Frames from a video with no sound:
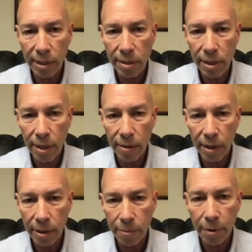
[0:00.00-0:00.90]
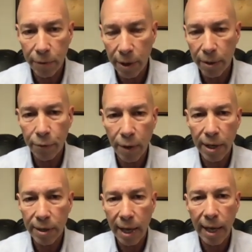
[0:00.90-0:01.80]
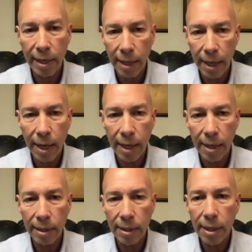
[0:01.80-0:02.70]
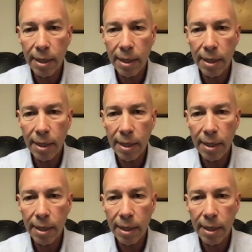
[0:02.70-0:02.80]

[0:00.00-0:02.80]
So I hereby verify that I